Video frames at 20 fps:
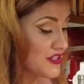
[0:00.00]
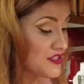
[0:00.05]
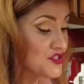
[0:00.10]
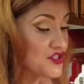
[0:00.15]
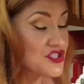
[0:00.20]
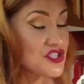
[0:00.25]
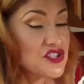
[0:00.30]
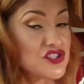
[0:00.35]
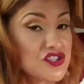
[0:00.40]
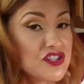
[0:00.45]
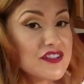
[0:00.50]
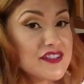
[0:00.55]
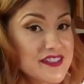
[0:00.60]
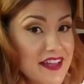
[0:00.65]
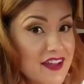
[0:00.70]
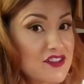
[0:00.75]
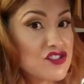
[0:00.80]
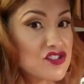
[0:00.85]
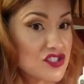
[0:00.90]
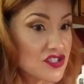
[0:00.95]
Traditional is
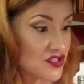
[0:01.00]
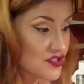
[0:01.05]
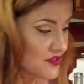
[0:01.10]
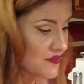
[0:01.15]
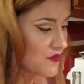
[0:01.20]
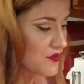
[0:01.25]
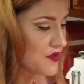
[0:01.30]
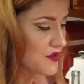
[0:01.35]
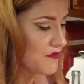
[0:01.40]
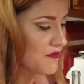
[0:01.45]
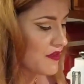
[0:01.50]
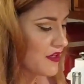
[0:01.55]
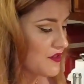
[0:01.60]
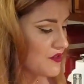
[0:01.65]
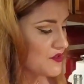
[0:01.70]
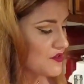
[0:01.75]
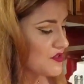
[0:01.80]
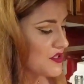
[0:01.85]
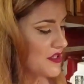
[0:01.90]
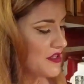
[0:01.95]
actually served with a flour
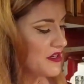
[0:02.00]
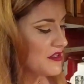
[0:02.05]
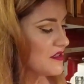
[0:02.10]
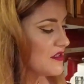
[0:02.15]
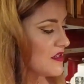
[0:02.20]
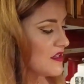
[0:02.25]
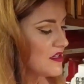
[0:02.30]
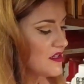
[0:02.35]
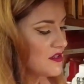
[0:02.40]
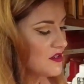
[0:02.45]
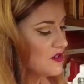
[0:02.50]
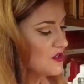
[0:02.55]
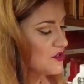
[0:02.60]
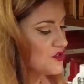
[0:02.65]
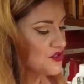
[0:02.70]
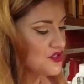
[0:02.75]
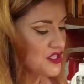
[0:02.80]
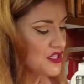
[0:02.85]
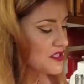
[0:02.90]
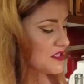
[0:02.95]
tortilla or
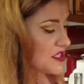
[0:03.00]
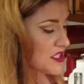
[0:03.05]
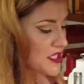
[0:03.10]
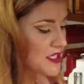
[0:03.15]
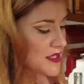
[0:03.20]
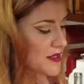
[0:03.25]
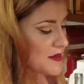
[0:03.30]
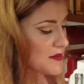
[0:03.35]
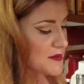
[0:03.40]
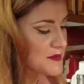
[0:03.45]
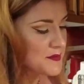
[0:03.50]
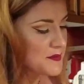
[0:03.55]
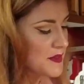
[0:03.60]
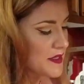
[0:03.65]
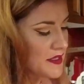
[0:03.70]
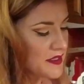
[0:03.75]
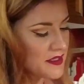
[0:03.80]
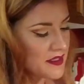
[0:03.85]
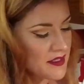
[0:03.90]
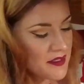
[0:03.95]
tortilla chips,
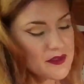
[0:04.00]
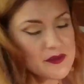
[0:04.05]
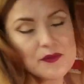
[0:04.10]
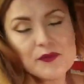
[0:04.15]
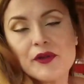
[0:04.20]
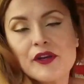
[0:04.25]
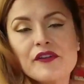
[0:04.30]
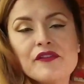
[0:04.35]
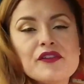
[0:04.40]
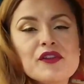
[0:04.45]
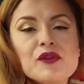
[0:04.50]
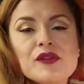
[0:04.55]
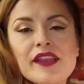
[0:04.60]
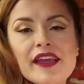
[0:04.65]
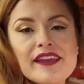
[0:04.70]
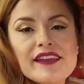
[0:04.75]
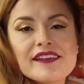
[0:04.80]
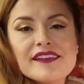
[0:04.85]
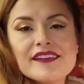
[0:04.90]
but whatever you like.